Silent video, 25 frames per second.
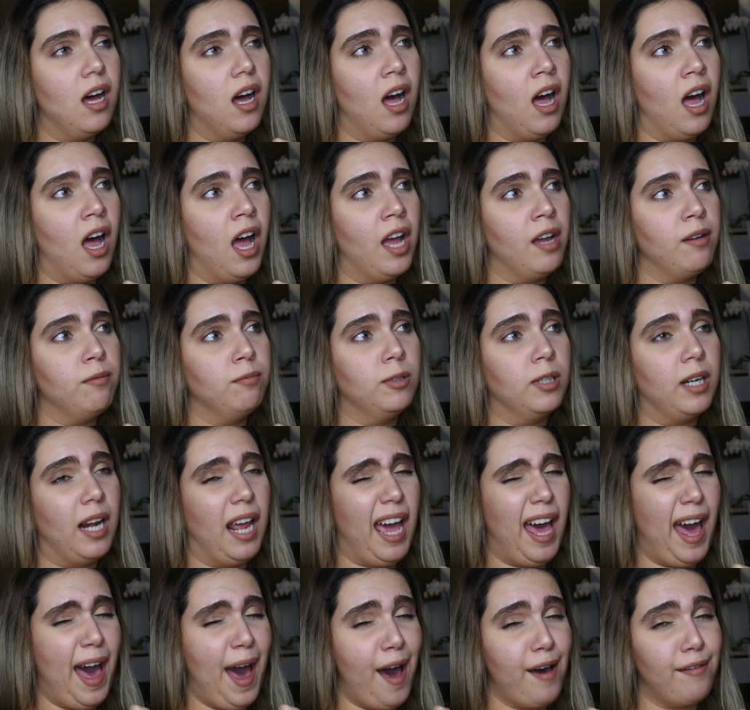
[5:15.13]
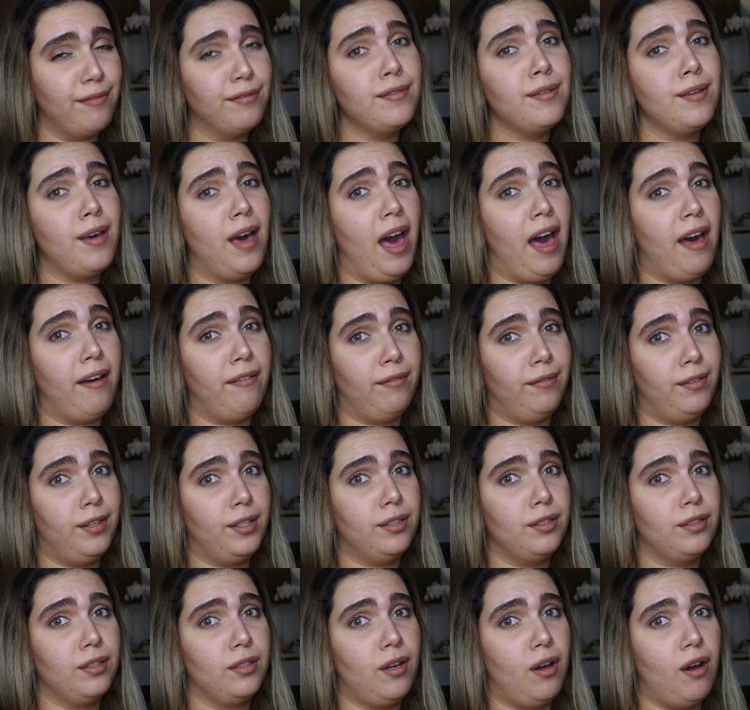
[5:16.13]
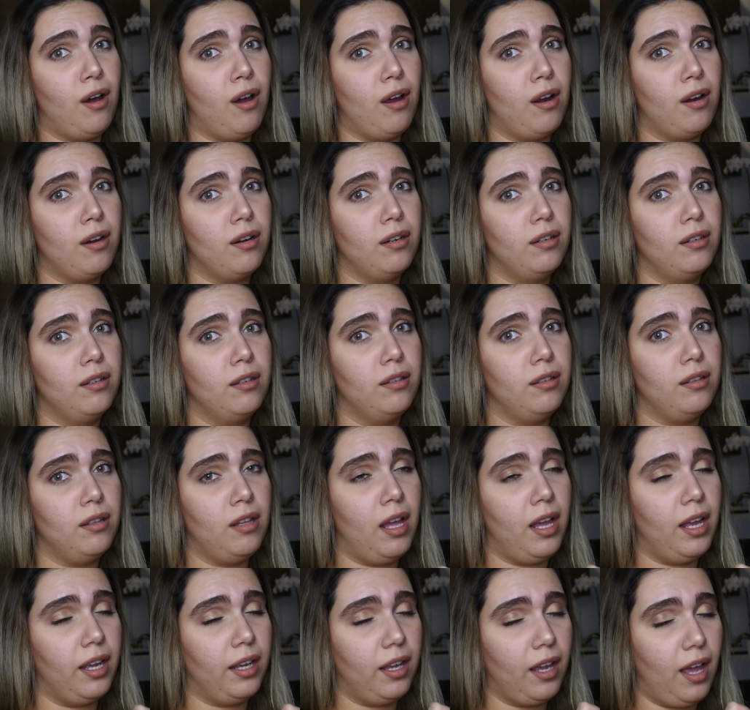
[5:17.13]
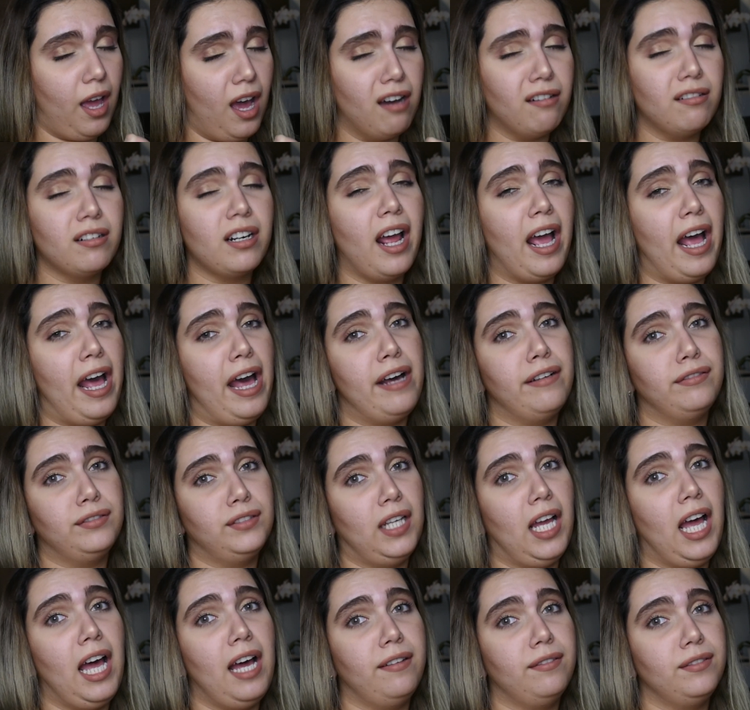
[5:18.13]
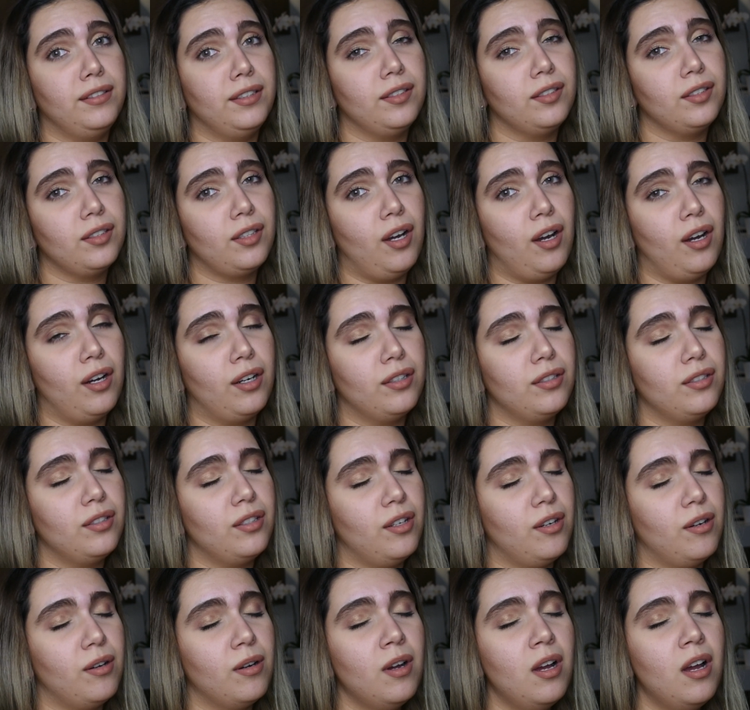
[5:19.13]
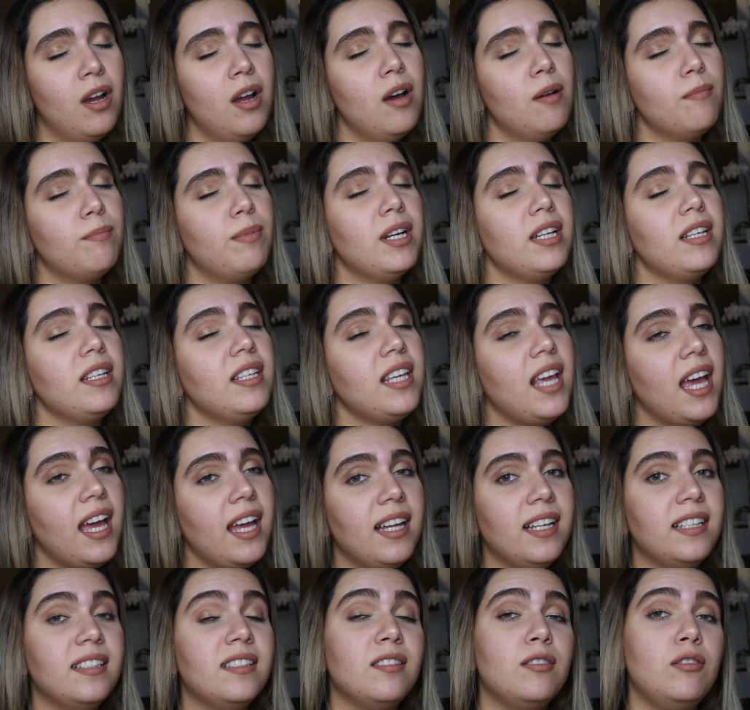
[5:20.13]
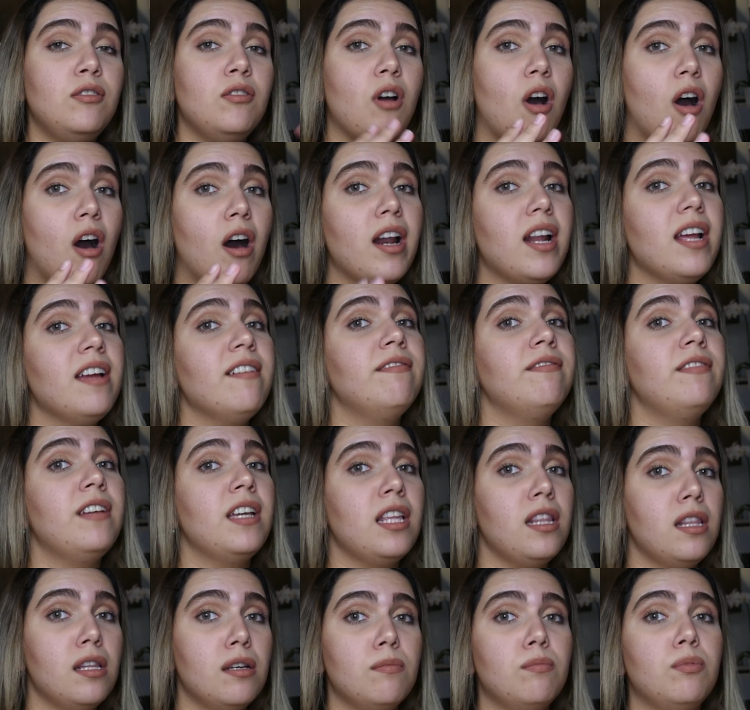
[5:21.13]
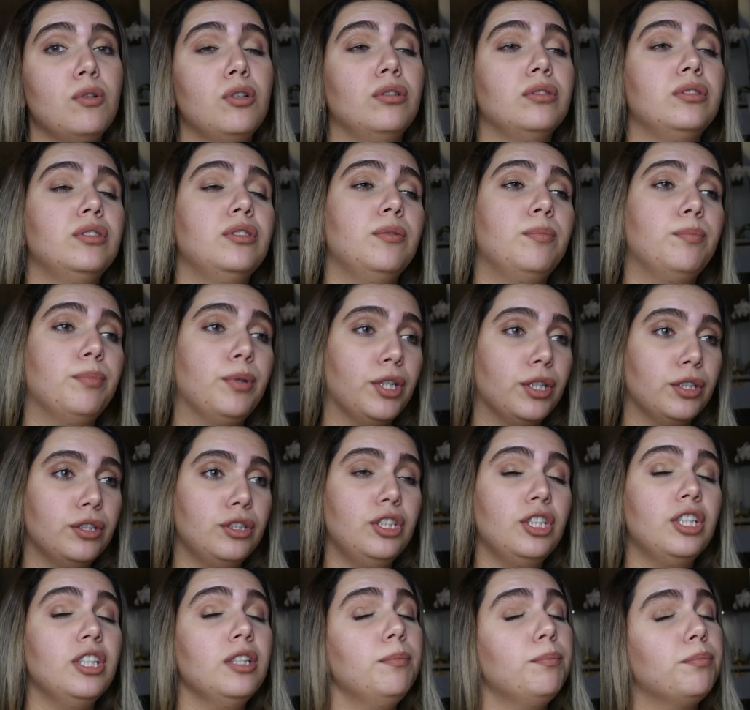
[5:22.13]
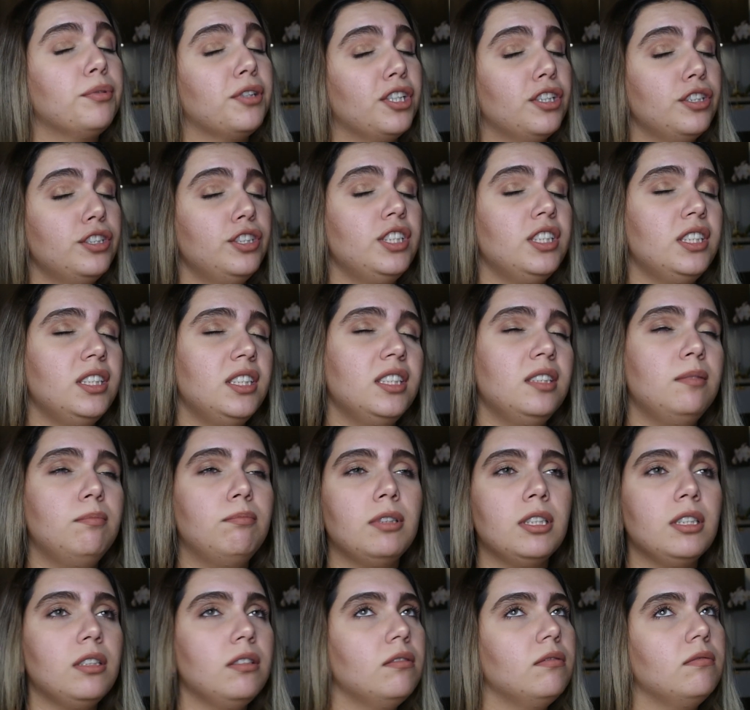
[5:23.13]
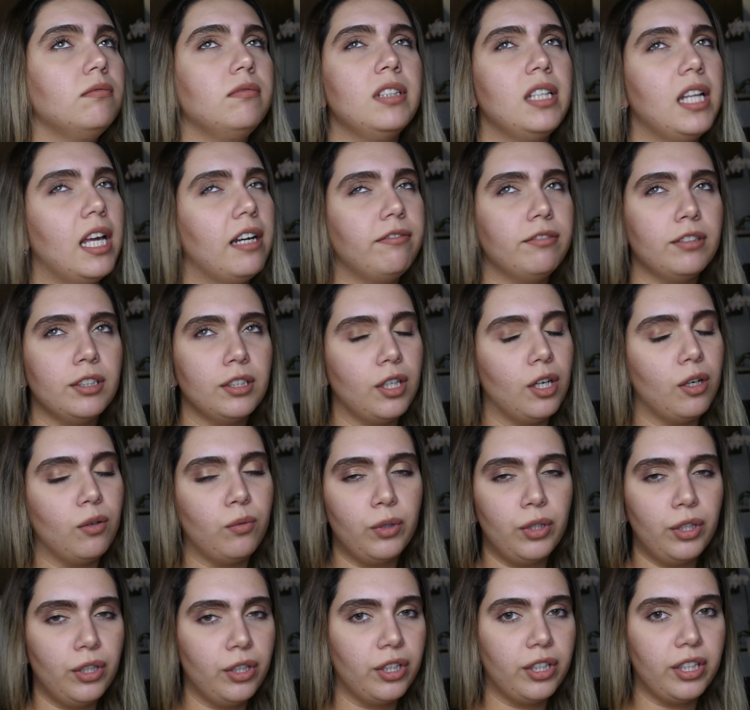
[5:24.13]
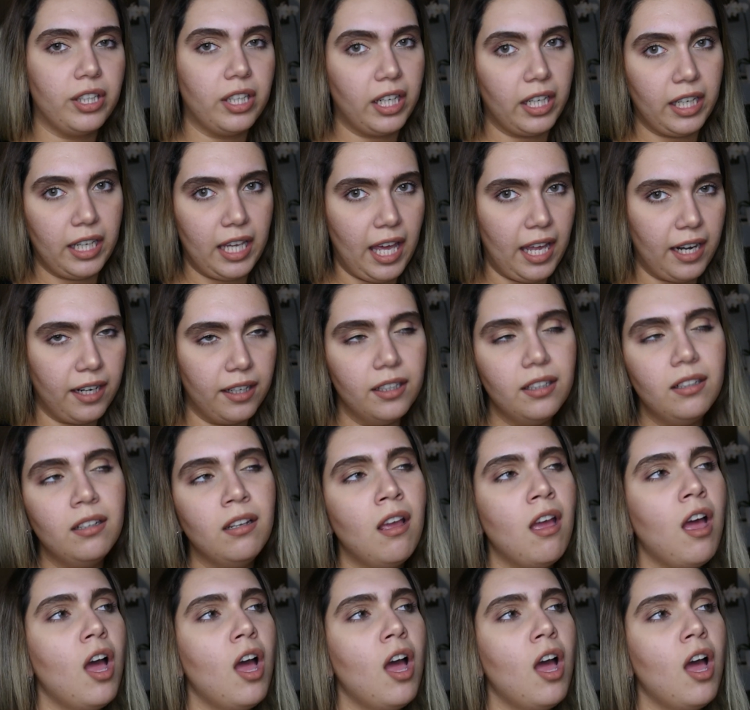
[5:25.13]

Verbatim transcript: I would have to have this car like I would have to have this car so but yet it's not available to per you can purchase it but you never know when you're gonna get it